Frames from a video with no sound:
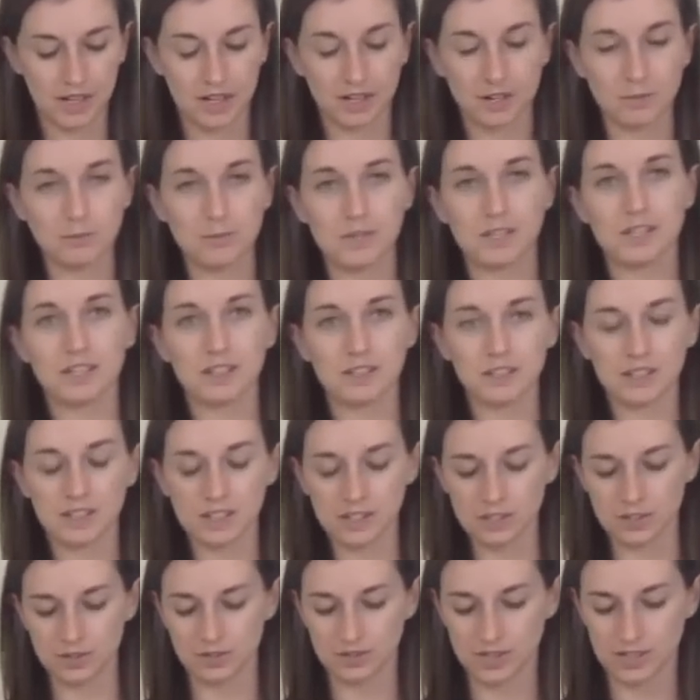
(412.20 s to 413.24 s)
And immediately
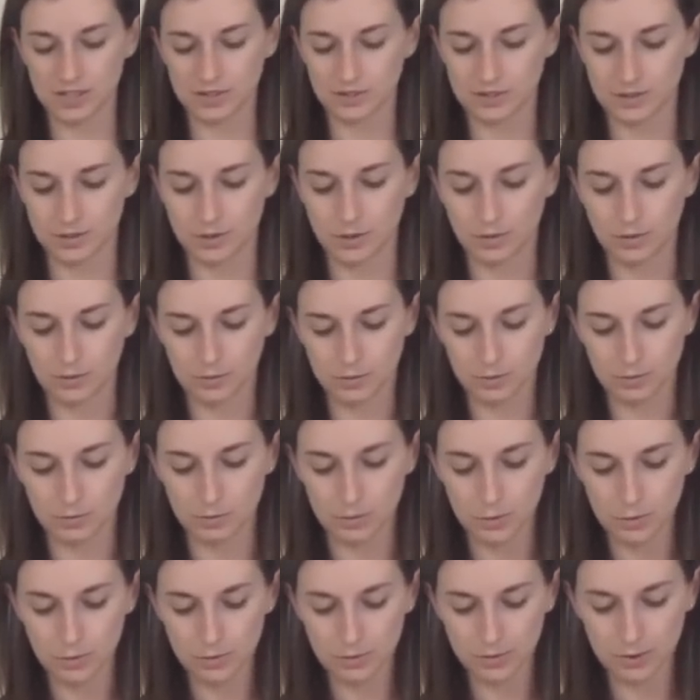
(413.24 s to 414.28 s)
you need to
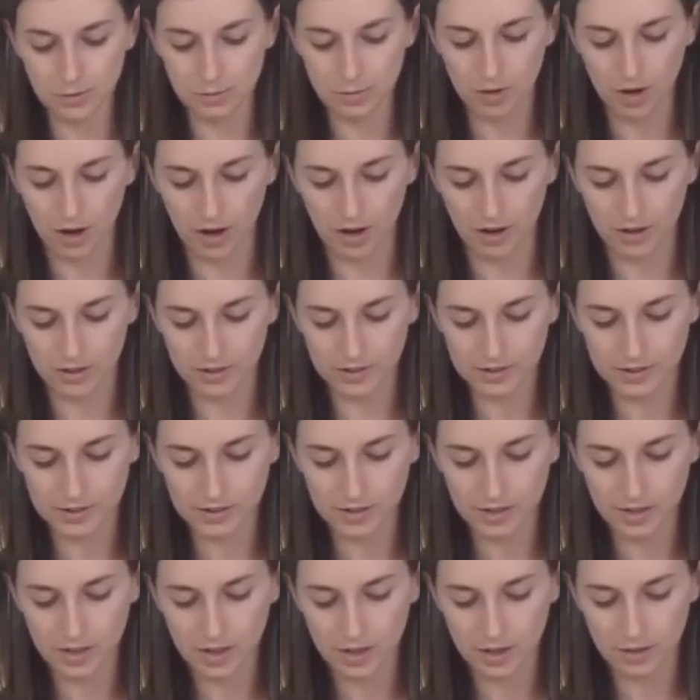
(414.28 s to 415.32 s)
remove the prongs
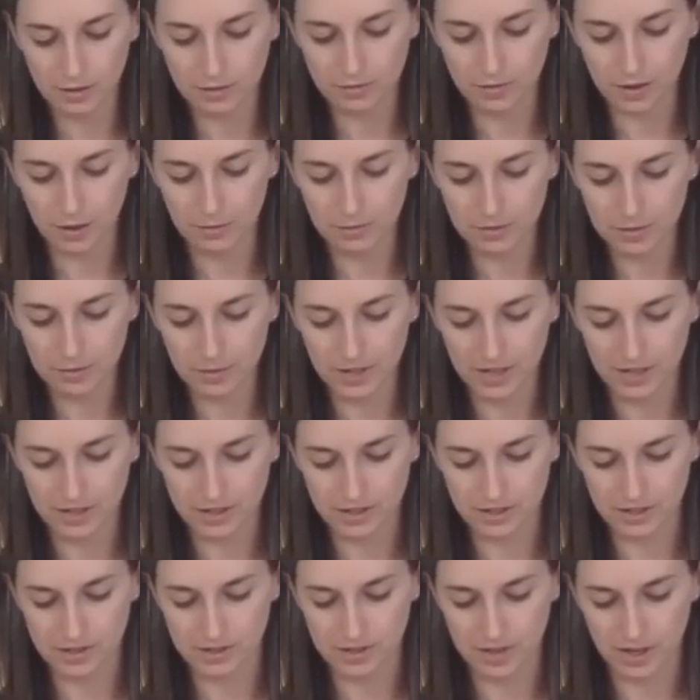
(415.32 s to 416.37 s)
from the
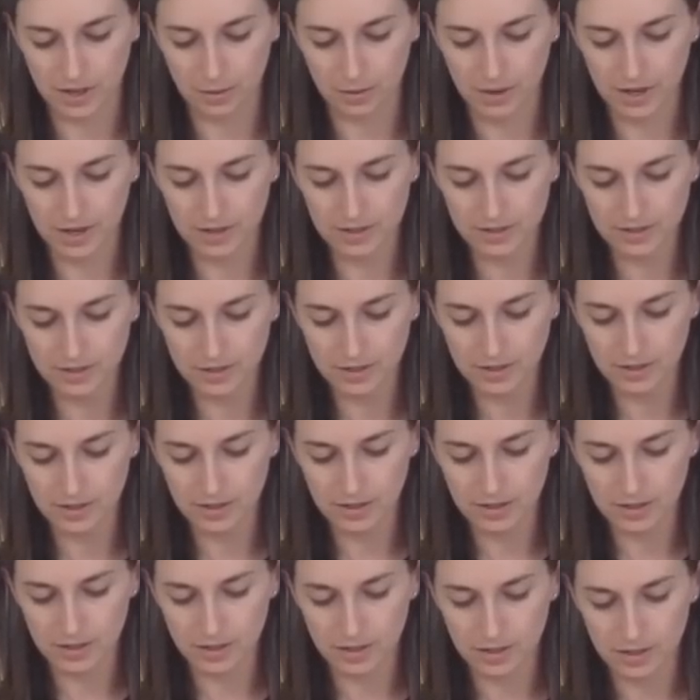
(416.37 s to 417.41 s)
patient's airway,
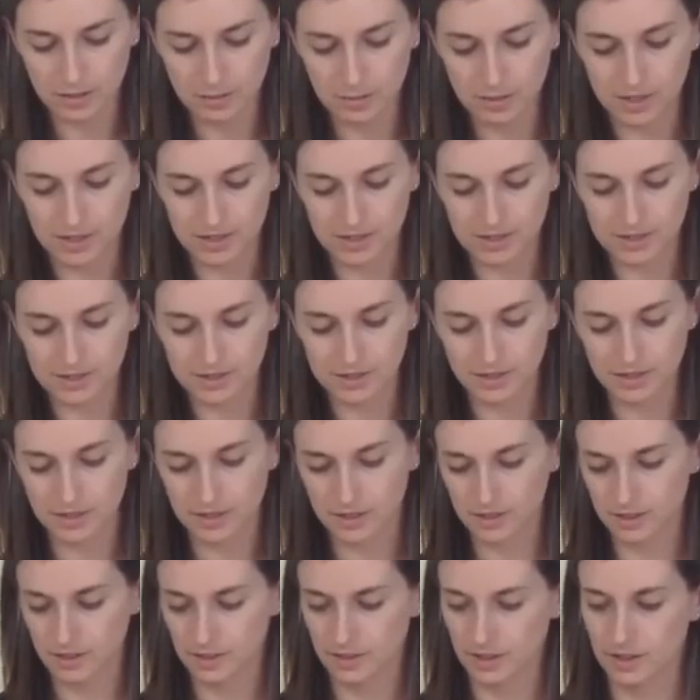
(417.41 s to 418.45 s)
because
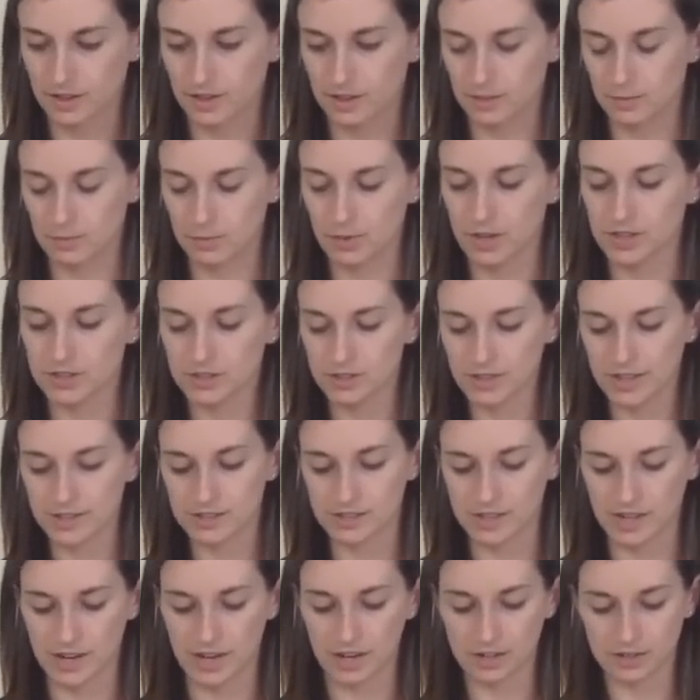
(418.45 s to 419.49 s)
the
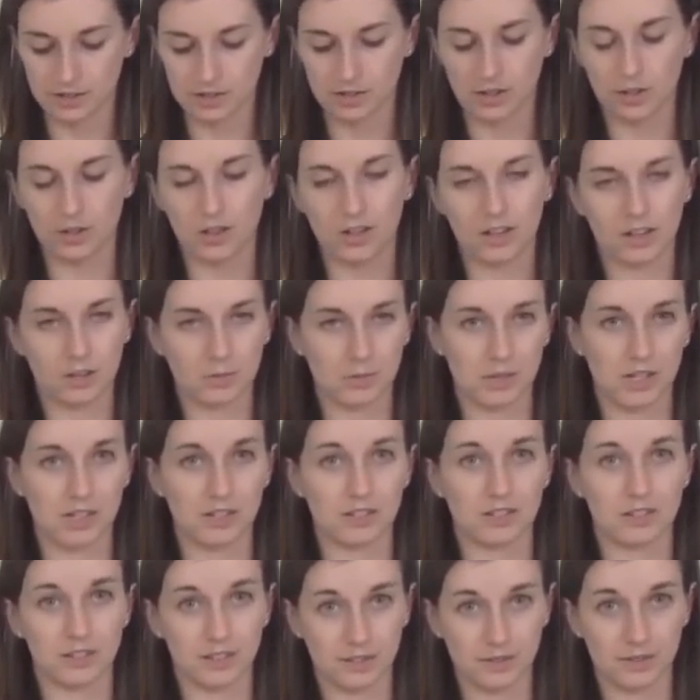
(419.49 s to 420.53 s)
pressurized air is no longer
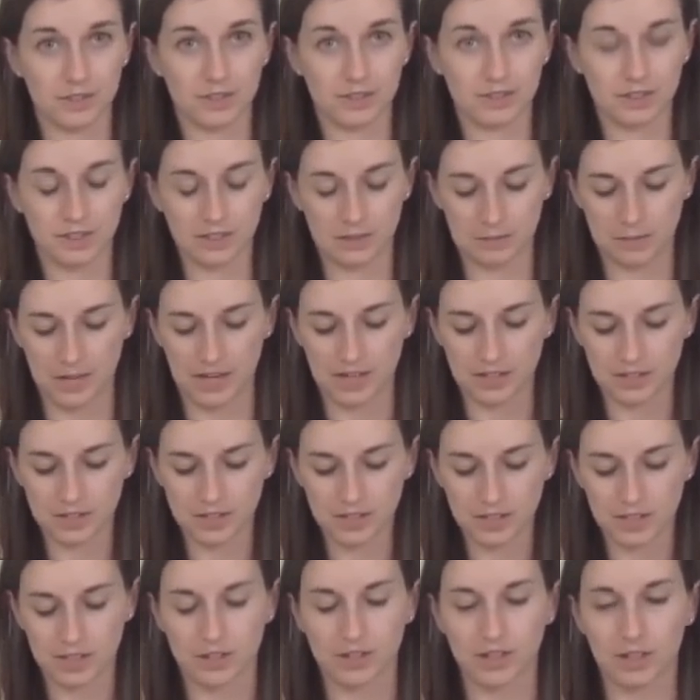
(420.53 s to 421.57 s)
being delivered to the
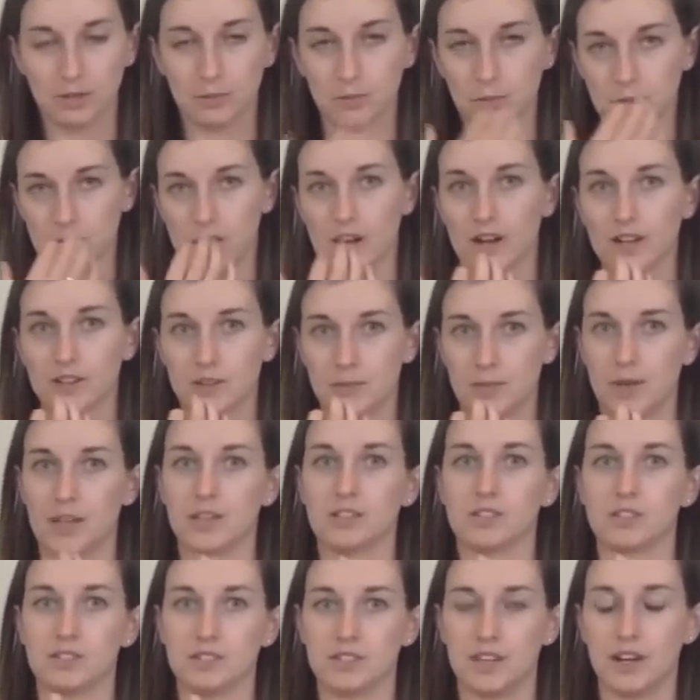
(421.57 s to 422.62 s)
patient, and you can block the
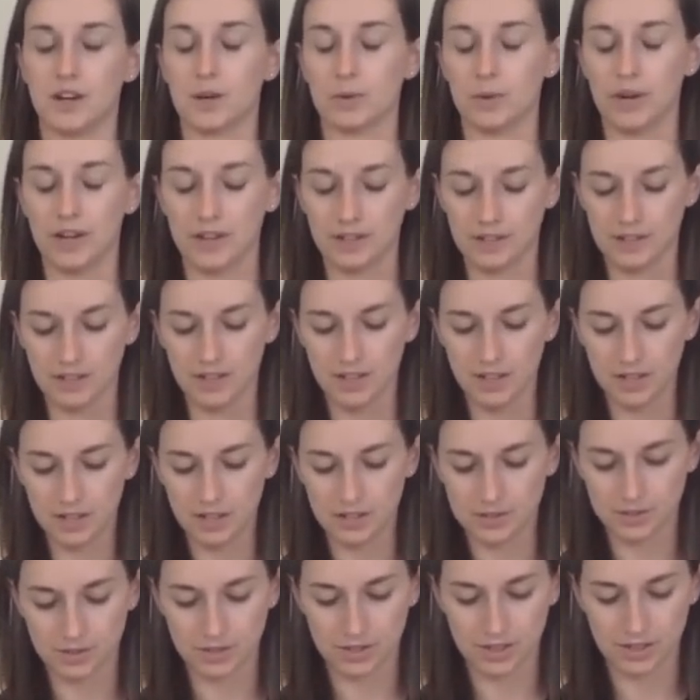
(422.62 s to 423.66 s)
patient's airway.
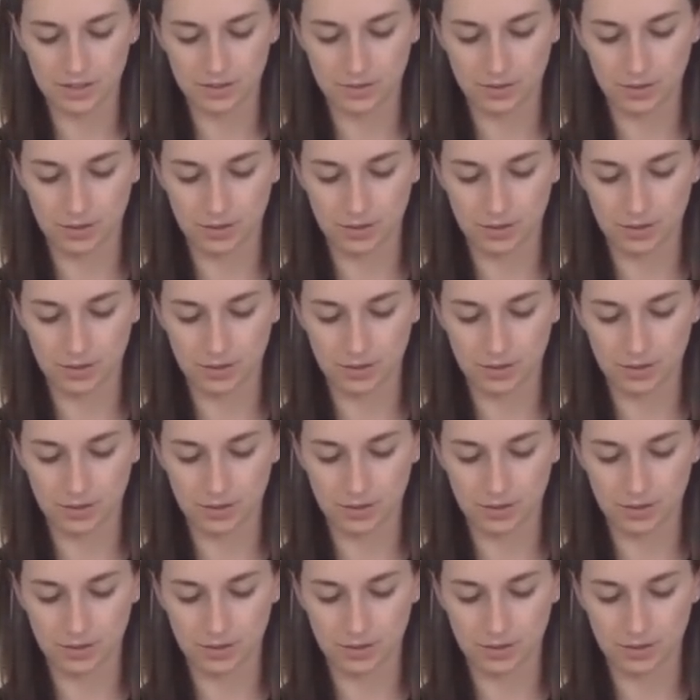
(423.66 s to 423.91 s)
So you need